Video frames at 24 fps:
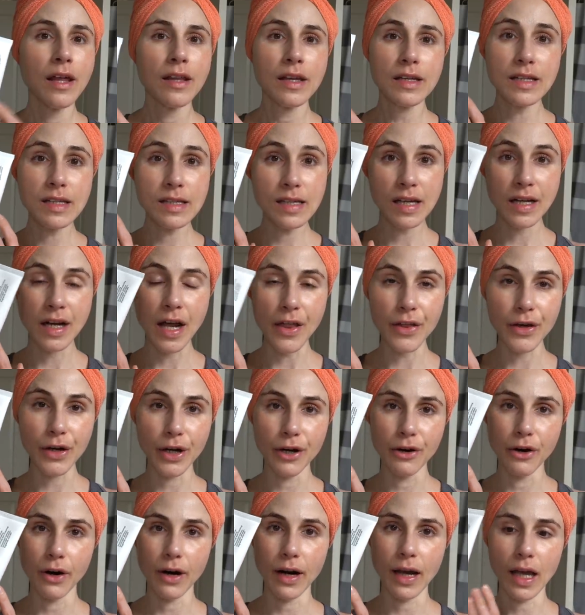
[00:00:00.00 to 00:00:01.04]
This is
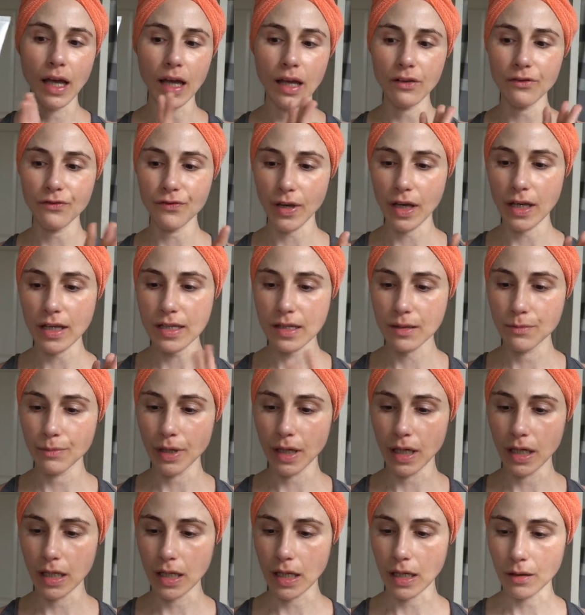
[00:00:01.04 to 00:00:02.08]
another great face and
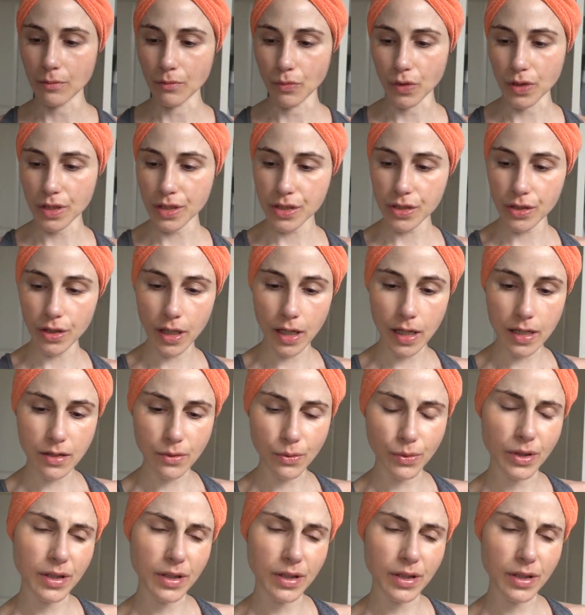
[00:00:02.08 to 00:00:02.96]
body moisturizer.